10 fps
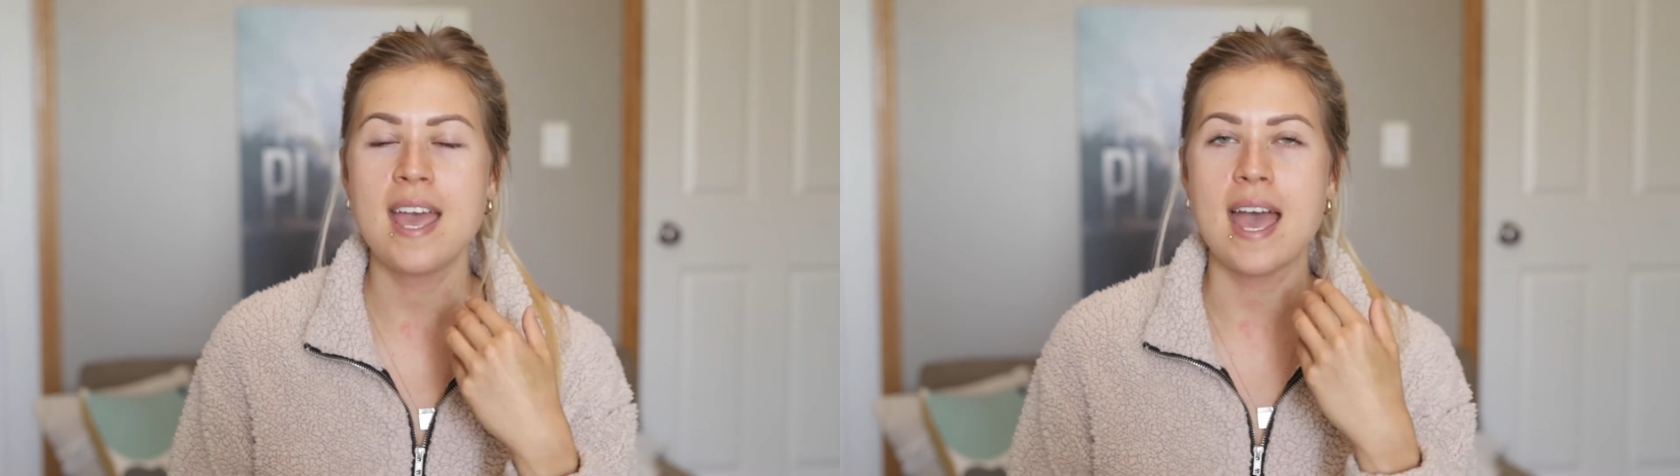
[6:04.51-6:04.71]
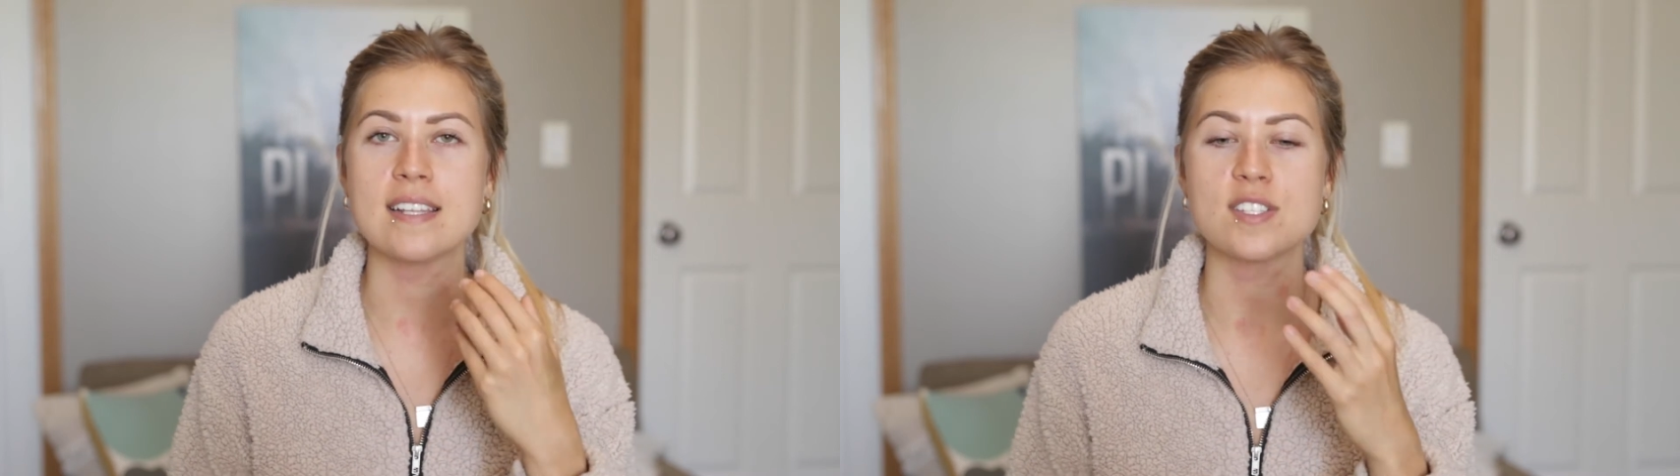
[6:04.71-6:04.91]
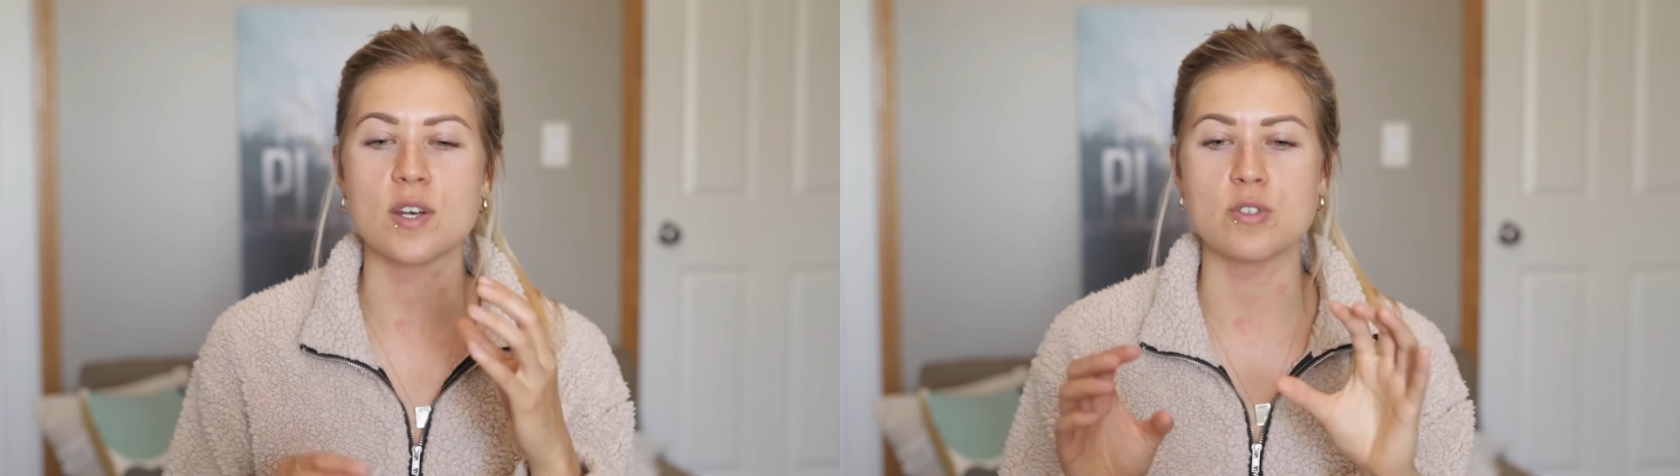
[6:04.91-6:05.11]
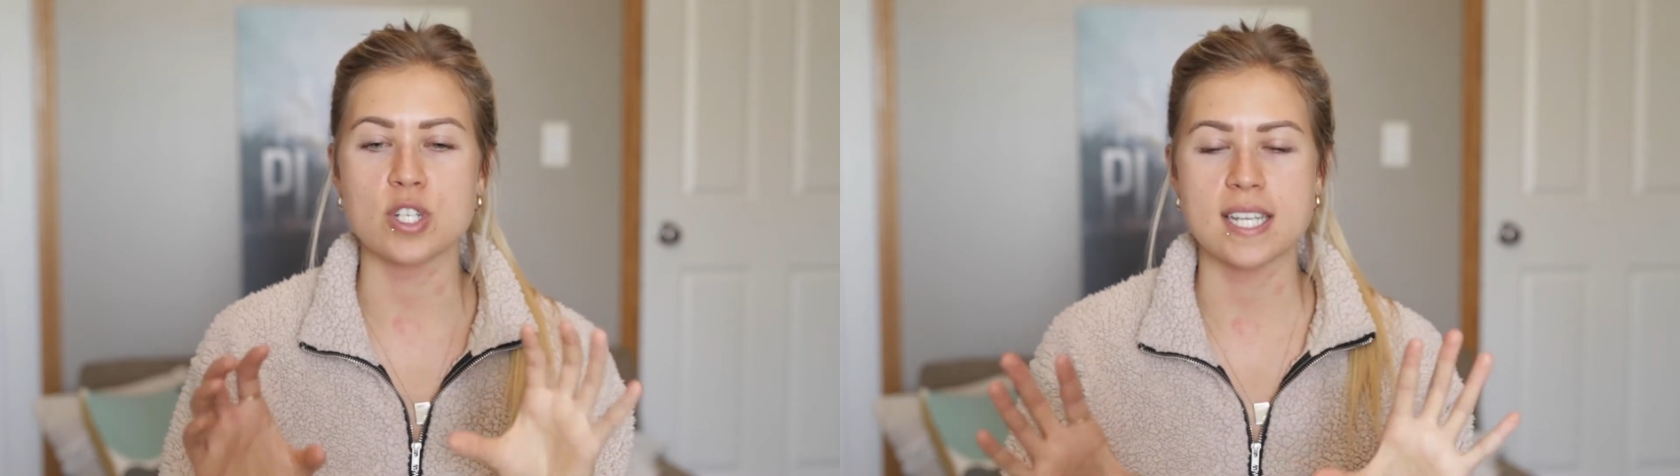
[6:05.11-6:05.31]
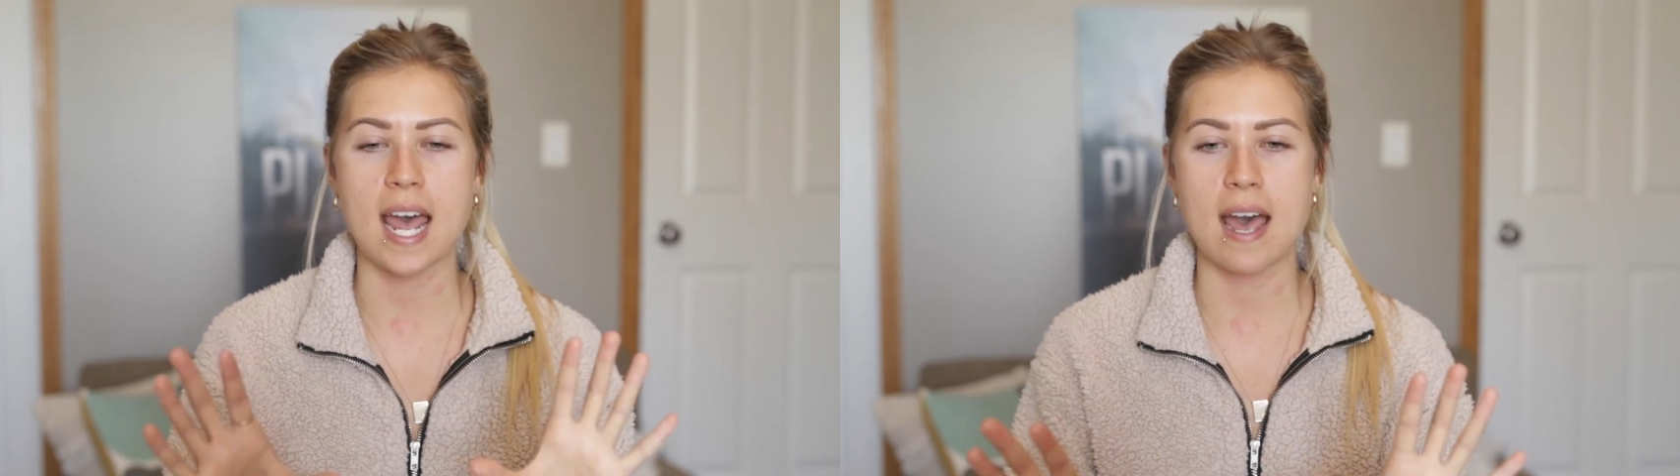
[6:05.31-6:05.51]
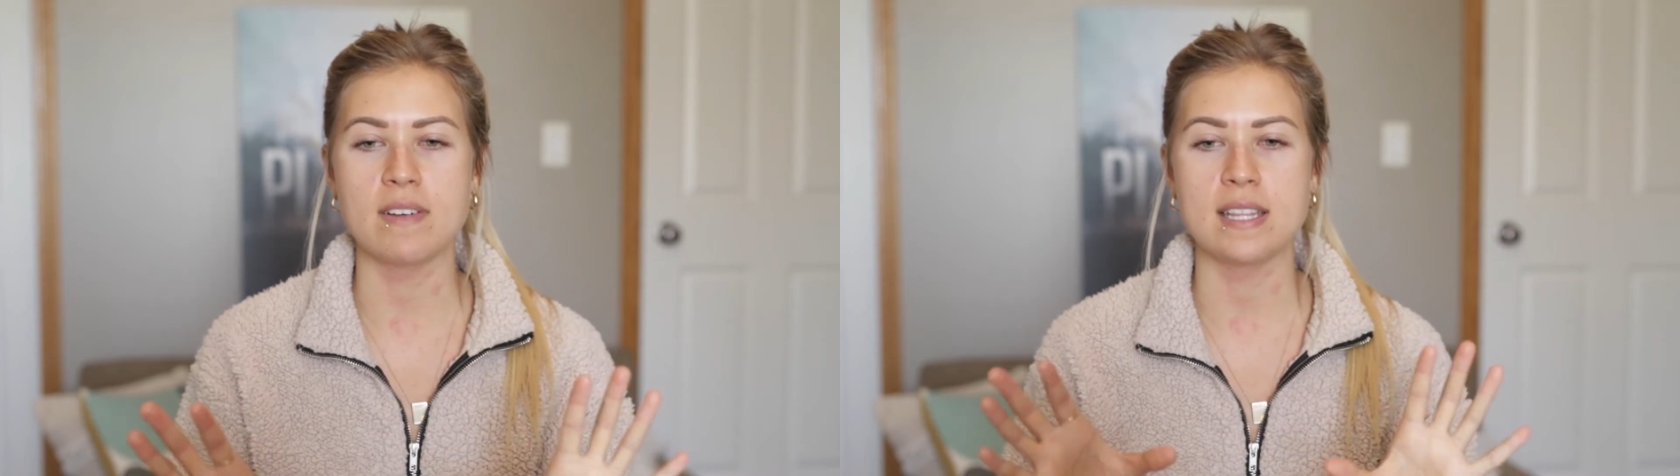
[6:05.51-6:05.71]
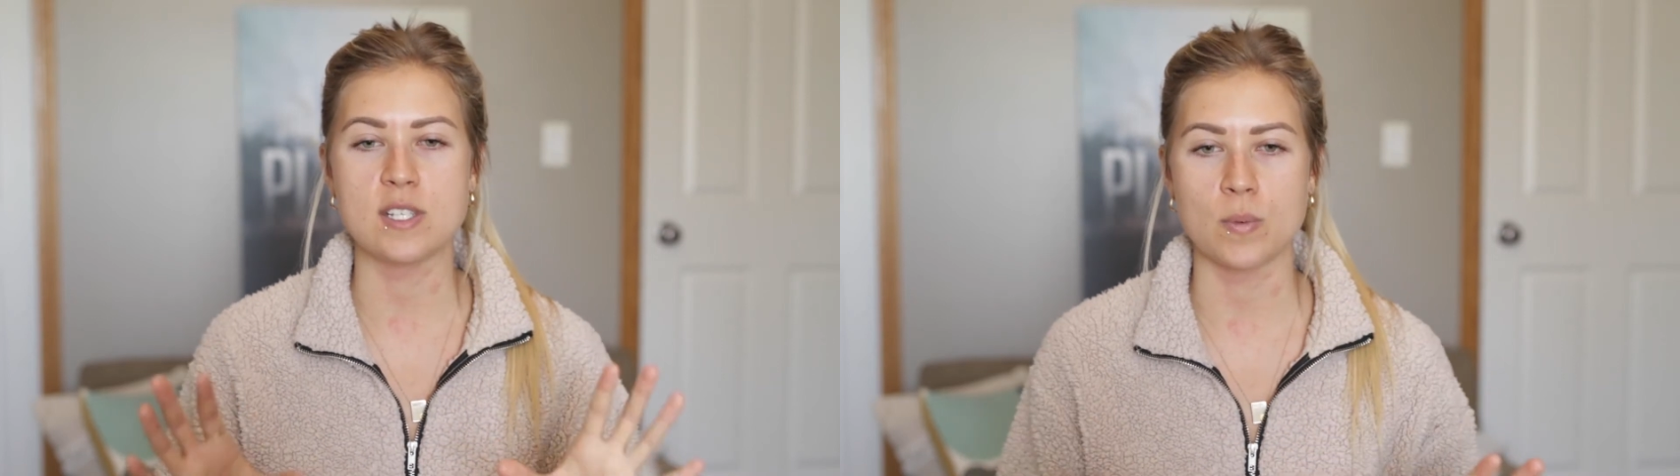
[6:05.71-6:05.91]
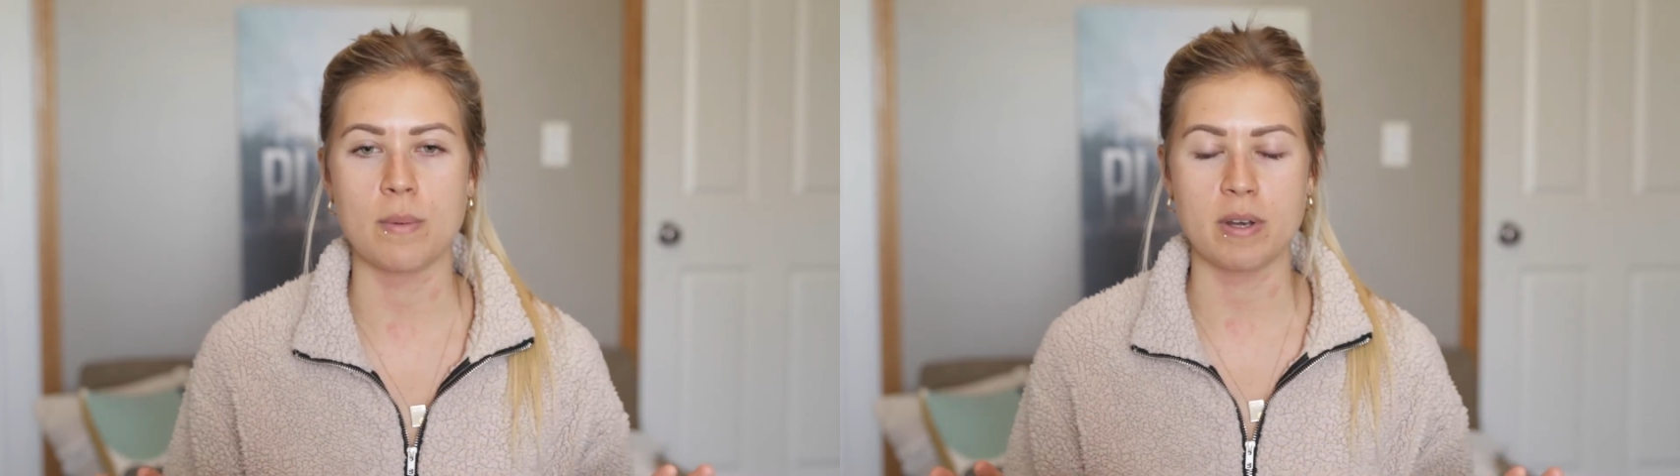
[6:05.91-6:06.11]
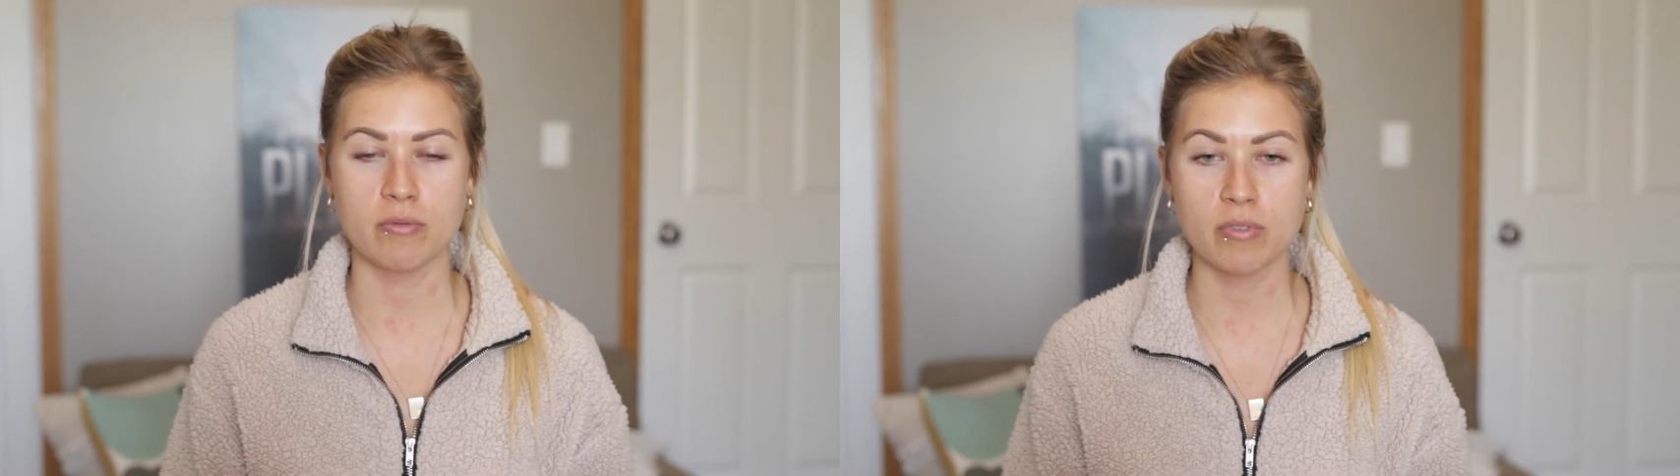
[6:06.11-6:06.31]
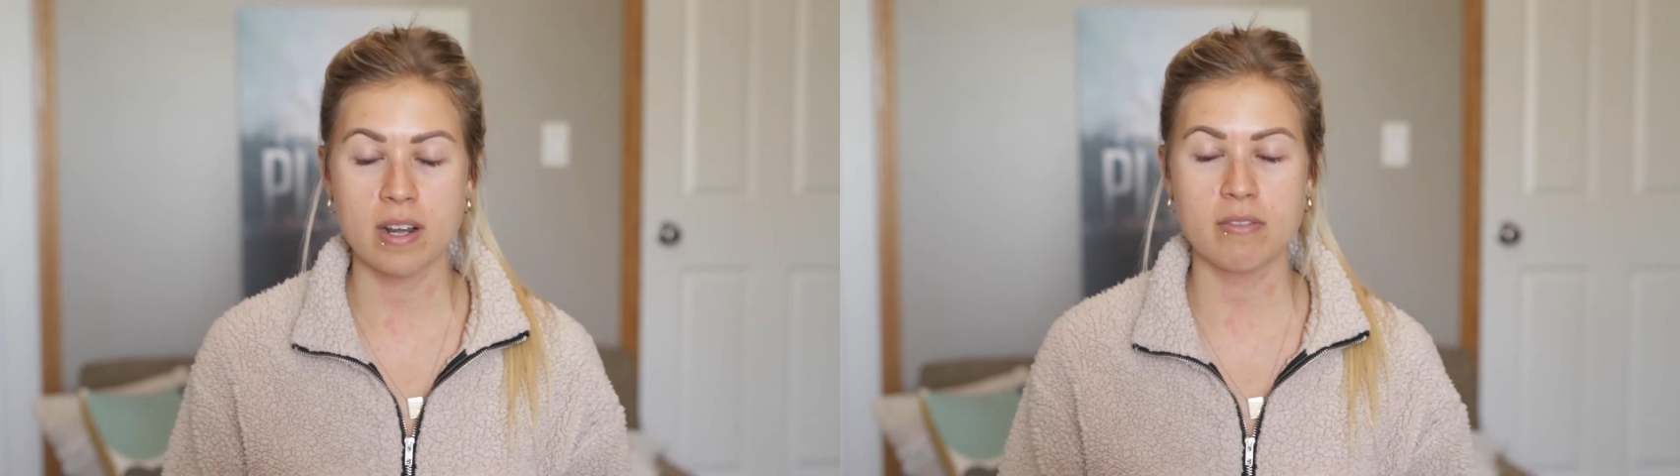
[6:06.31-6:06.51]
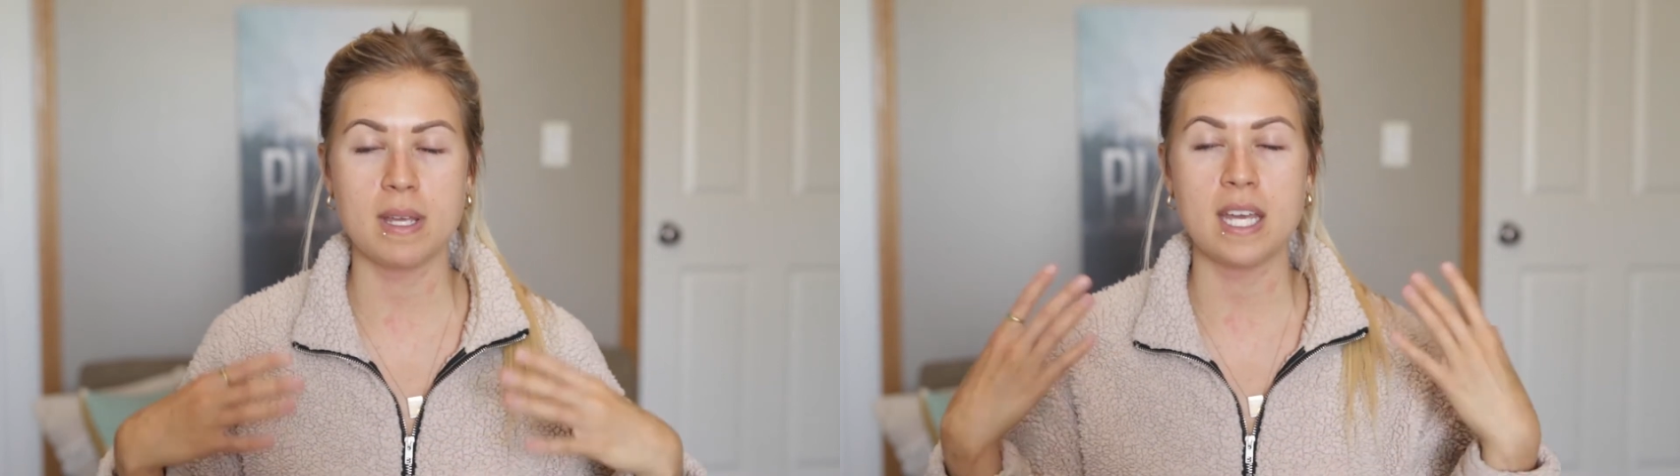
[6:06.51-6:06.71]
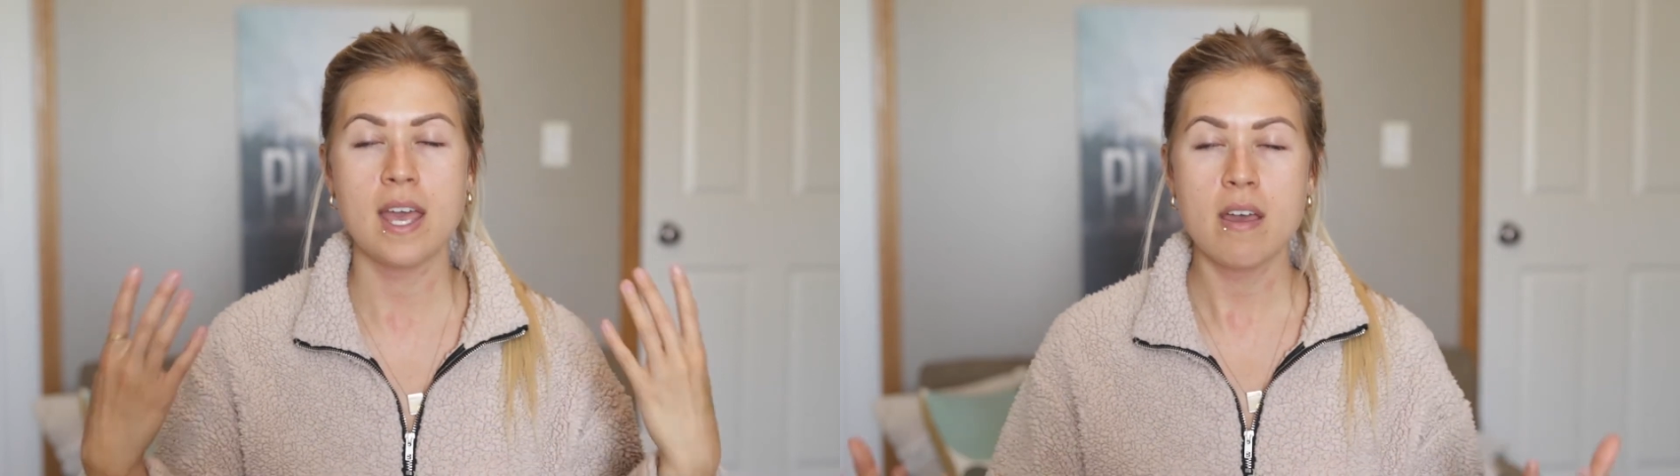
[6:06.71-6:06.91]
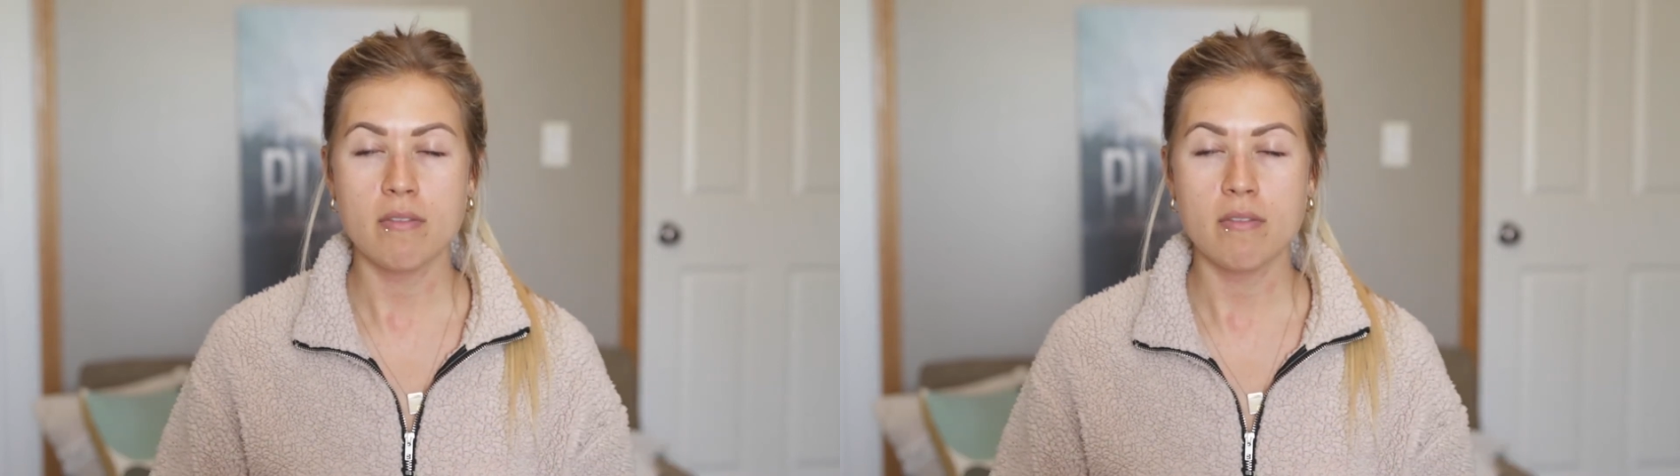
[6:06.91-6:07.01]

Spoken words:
And so just having these women in front of me